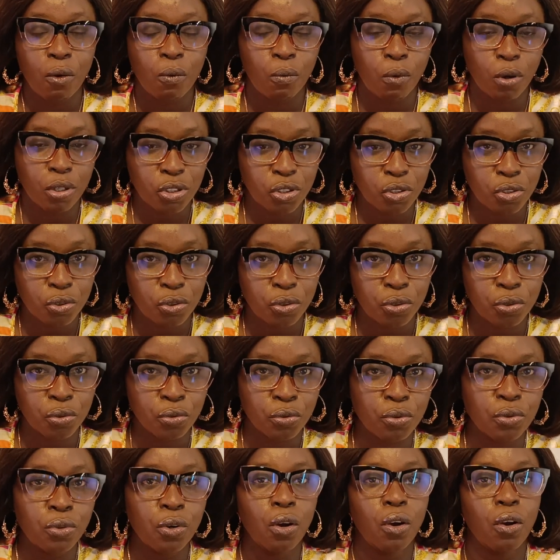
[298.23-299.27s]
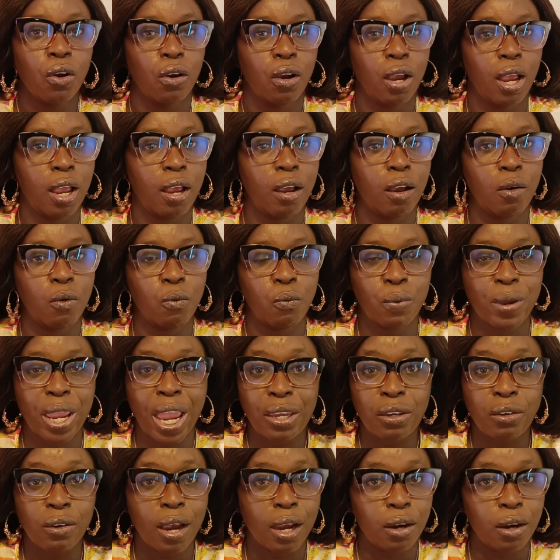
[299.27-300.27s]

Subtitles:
what you do, where you